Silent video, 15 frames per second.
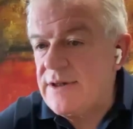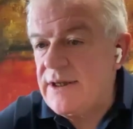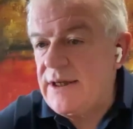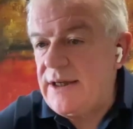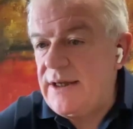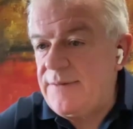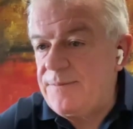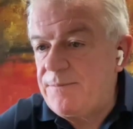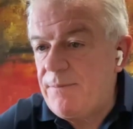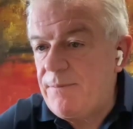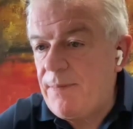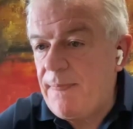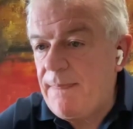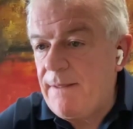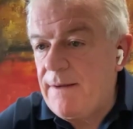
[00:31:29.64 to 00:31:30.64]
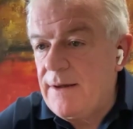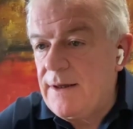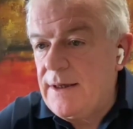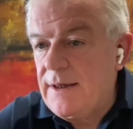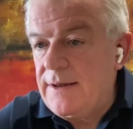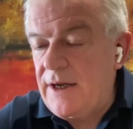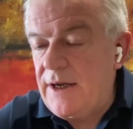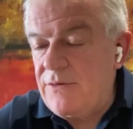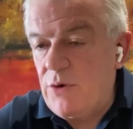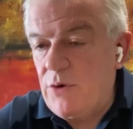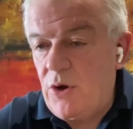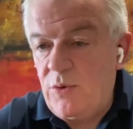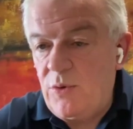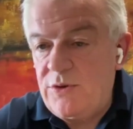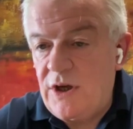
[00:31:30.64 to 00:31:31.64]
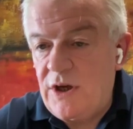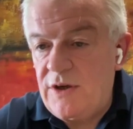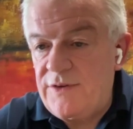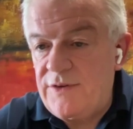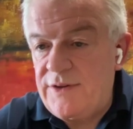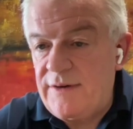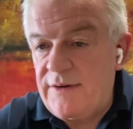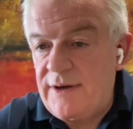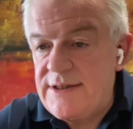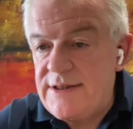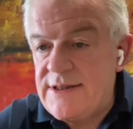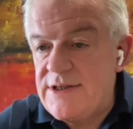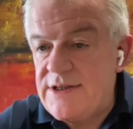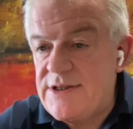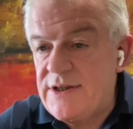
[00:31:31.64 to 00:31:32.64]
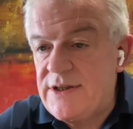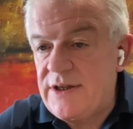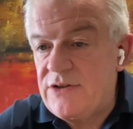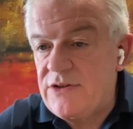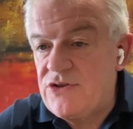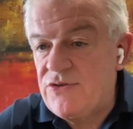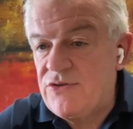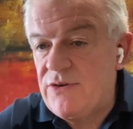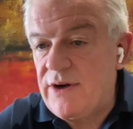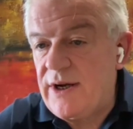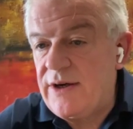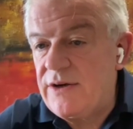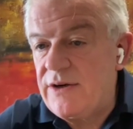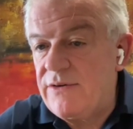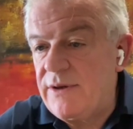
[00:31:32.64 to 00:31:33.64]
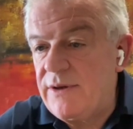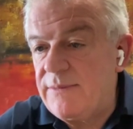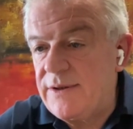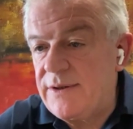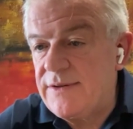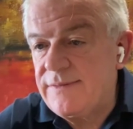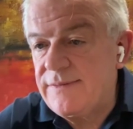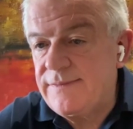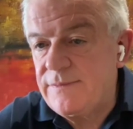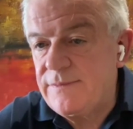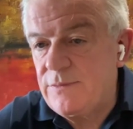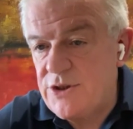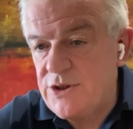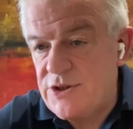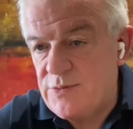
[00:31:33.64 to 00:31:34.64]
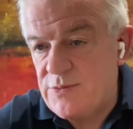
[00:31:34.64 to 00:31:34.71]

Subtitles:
they rolled over their existing trade agreement, which is